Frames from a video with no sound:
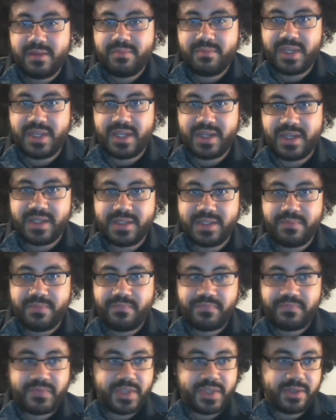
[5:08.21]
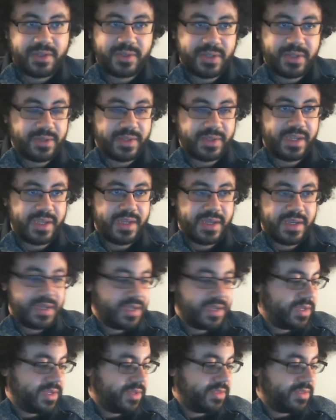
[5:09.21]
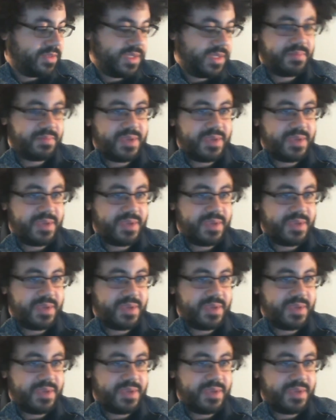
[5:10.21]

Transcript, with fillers: because clearly these